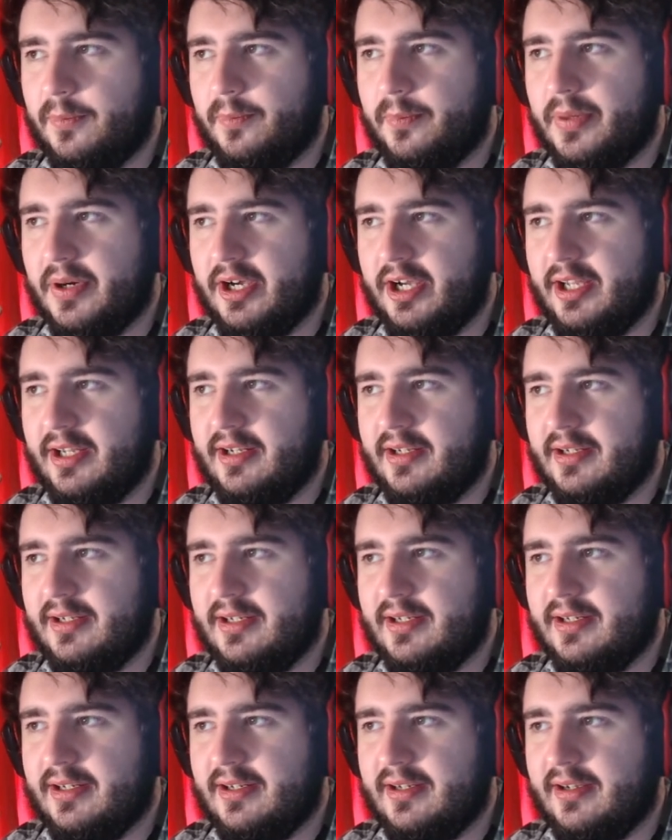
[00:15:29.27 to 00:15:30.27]
But
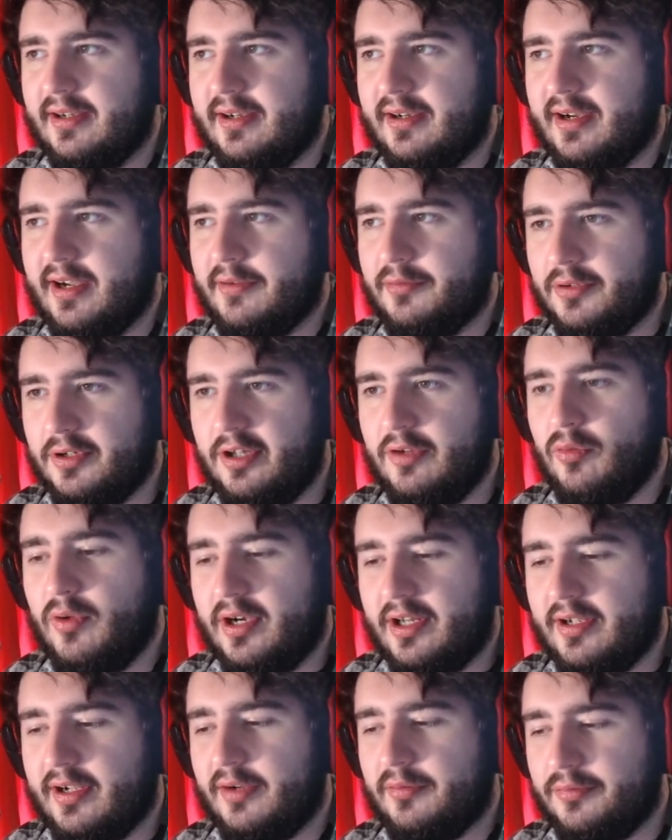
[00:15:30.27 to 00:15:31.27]
I really
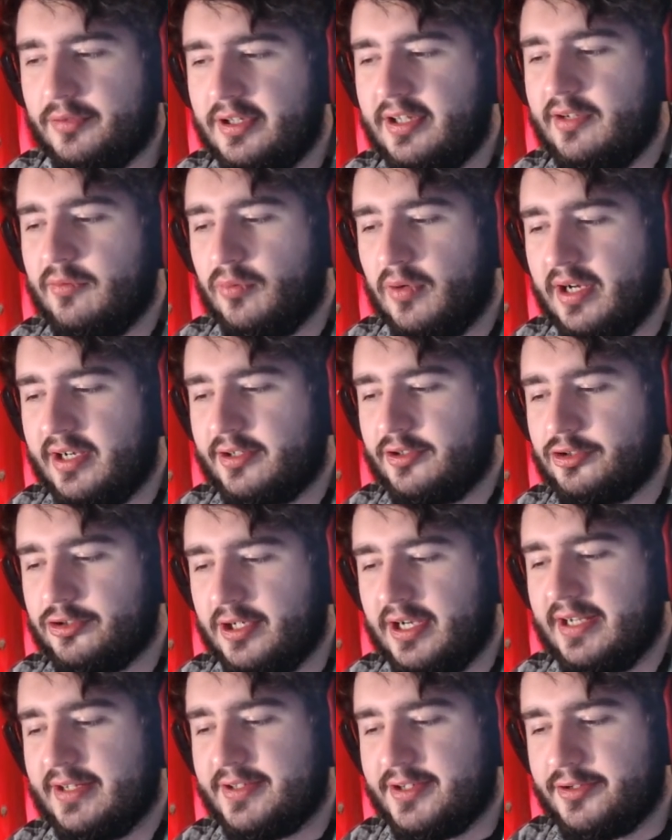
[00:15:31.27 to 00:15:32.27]
want to
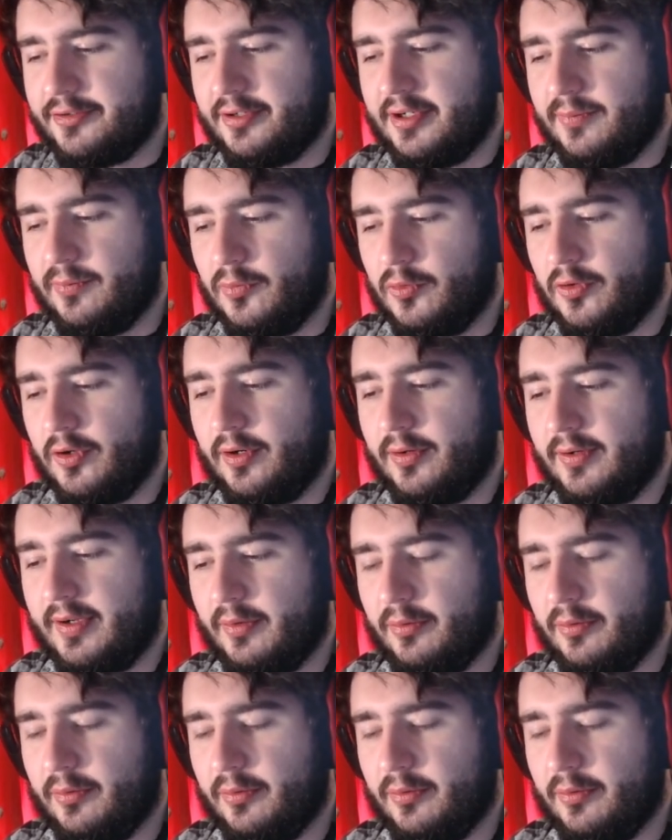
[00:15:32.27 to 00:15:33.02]
try and stream more.